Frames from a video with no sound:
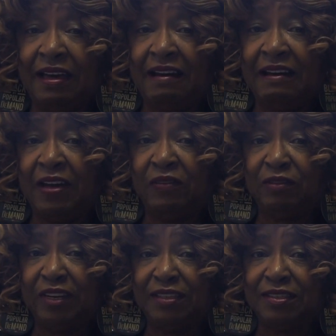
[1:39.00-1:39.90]
I have a
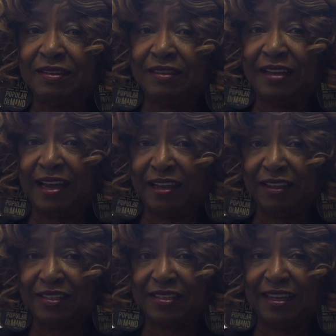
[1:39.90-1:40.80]
grandson,
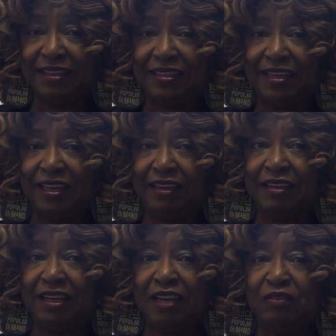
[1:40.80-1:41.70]
Alex, 19,
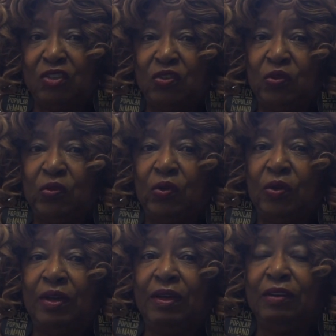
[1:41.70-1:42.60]
and I have 2
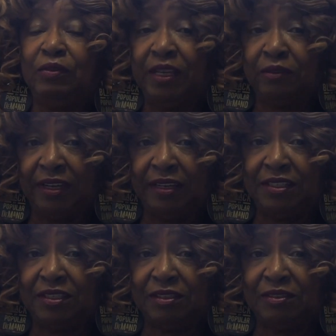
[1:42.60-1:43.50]

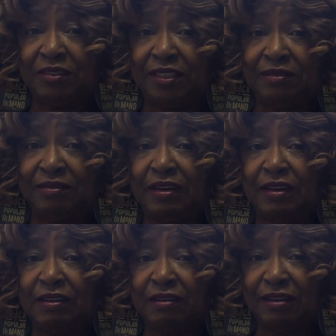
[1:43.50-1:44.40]
great-grandchildren,
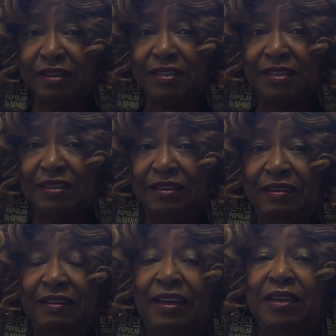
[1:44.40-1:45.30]
Carson
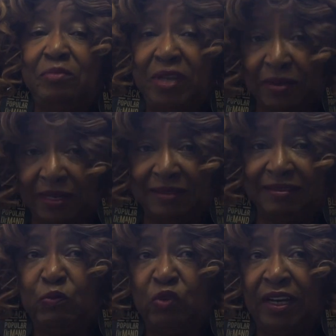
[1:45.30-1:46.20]
and Amira.
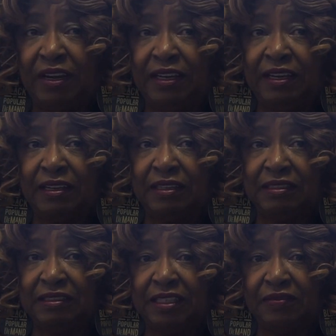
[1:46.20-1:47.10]
When I
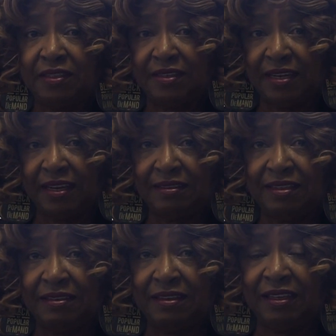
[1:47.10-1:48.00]
lived in
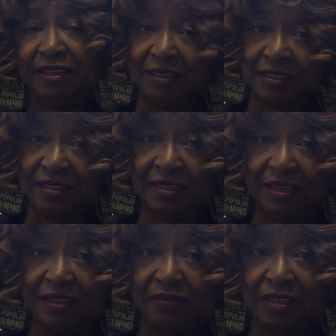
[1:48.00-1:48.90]
Staunton, as I said,
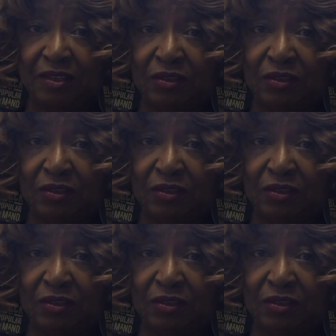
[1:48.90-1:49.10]
I lived in the